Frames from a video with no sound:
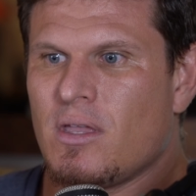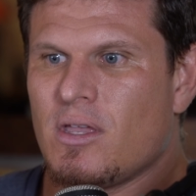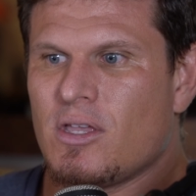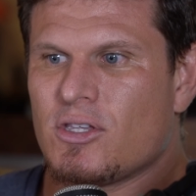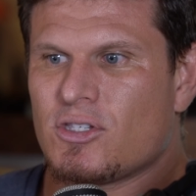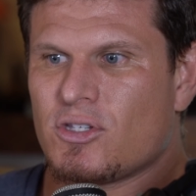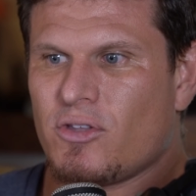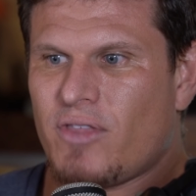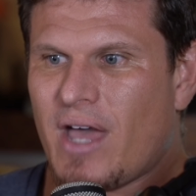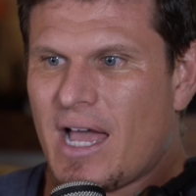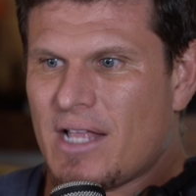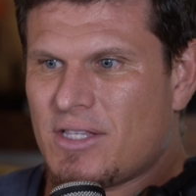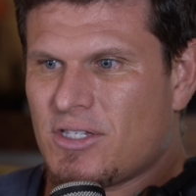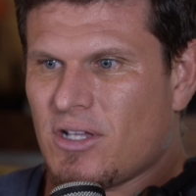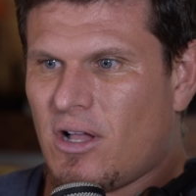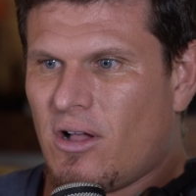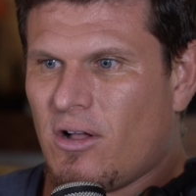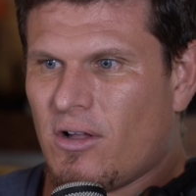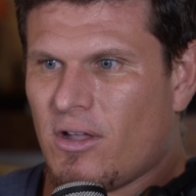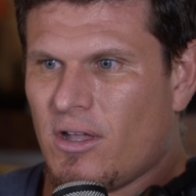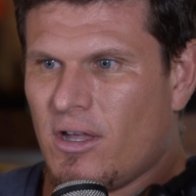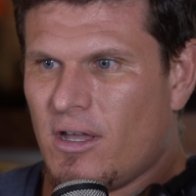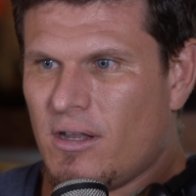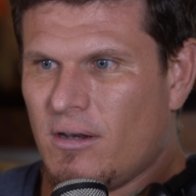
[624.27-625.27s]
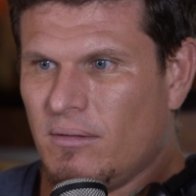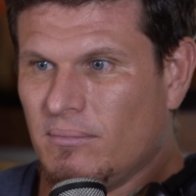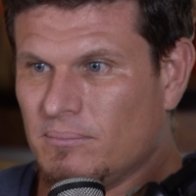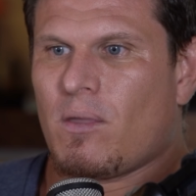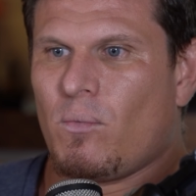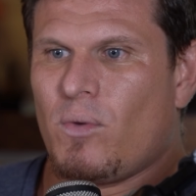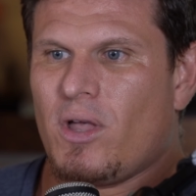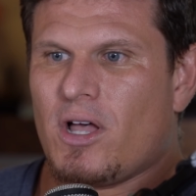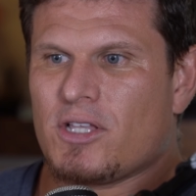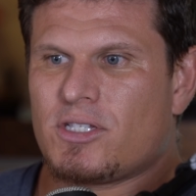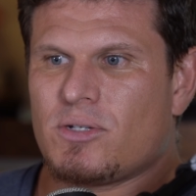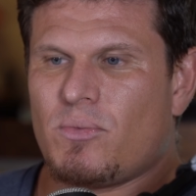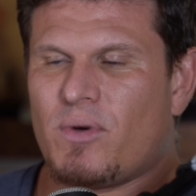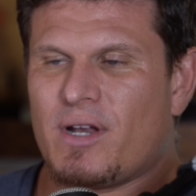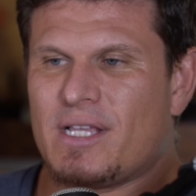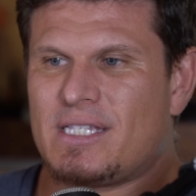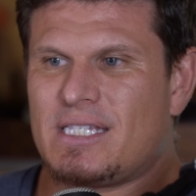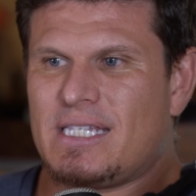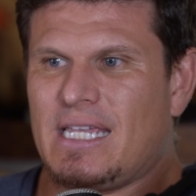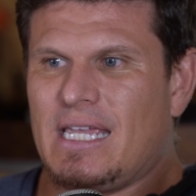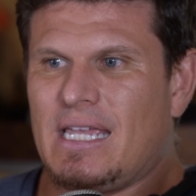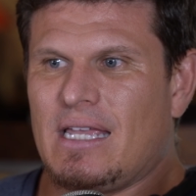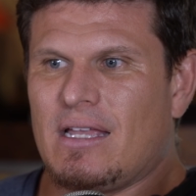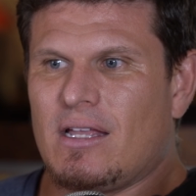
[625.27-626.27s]
So that's all good. We also want to
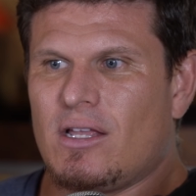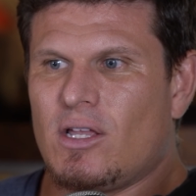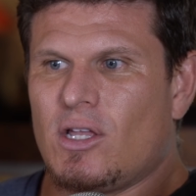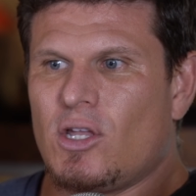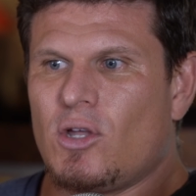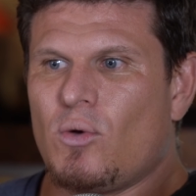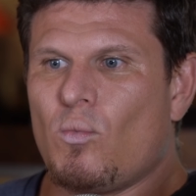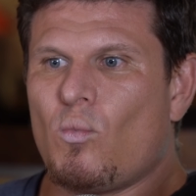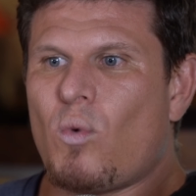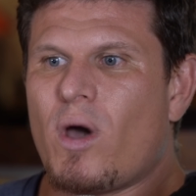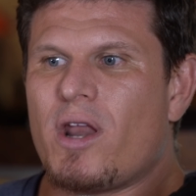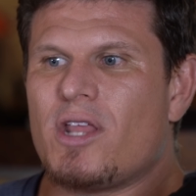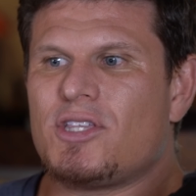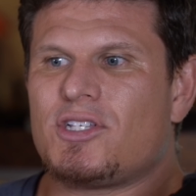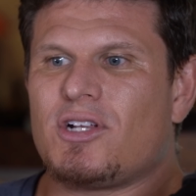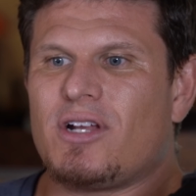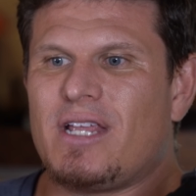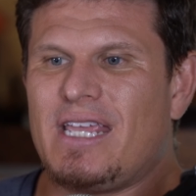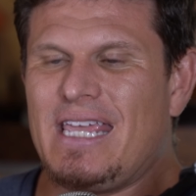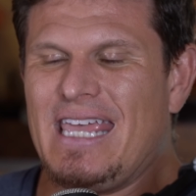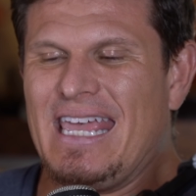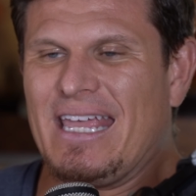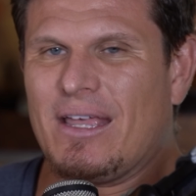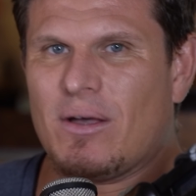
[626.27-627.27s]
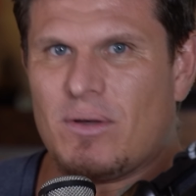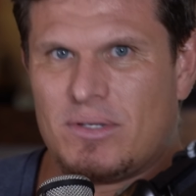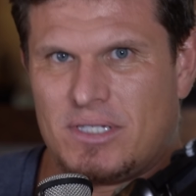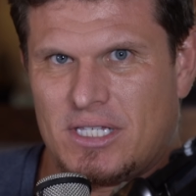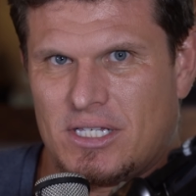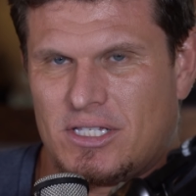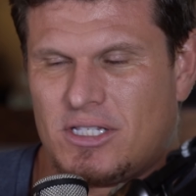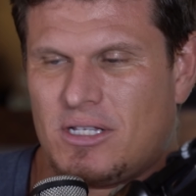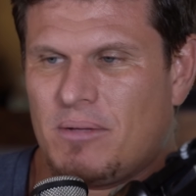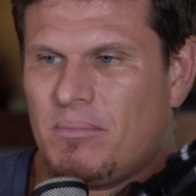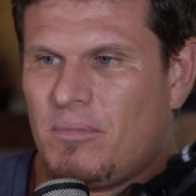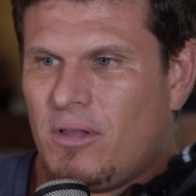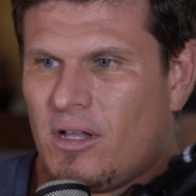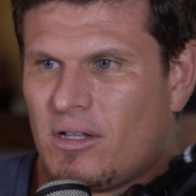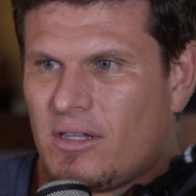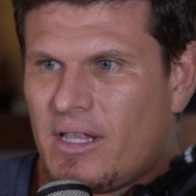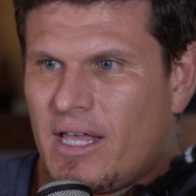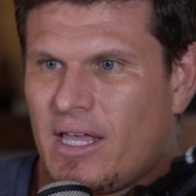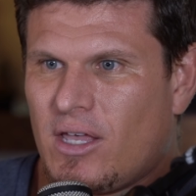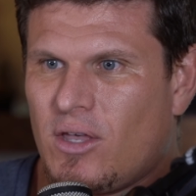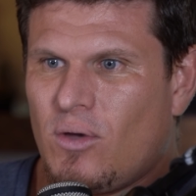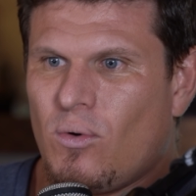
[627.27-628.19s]
see what does their ecosystem look like?